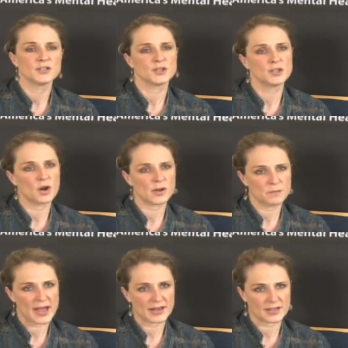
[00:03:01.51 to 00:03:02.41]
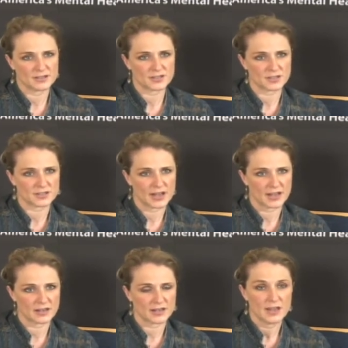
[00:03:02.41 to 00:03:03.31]
to going back into
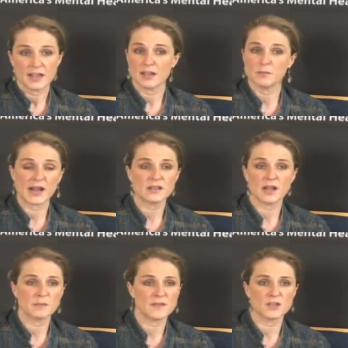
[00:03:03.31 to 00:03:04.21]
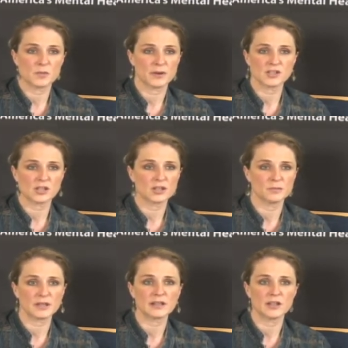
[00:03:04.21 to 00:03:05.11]
society. It might not mean the depression
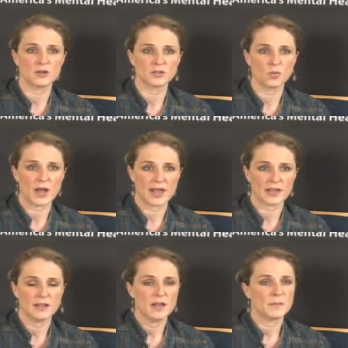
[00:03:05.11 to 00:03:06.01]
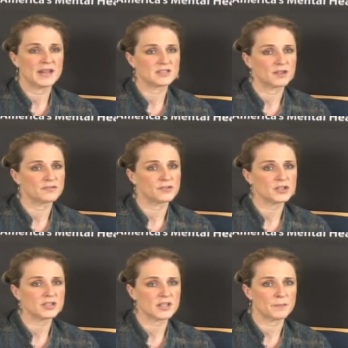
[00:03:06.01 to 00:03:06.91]
completely goes away, but it's the
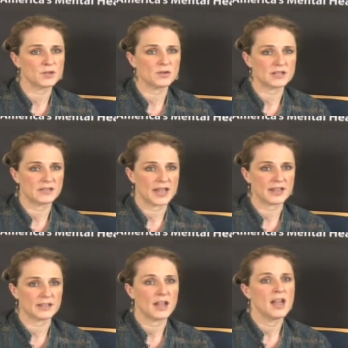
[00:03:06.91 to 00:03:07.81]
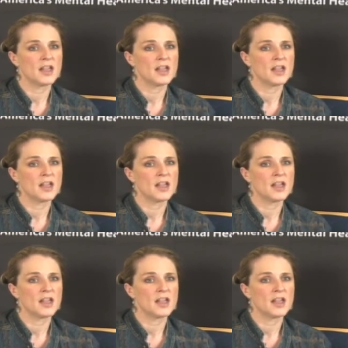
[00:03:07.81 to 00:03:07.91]
first step you can take.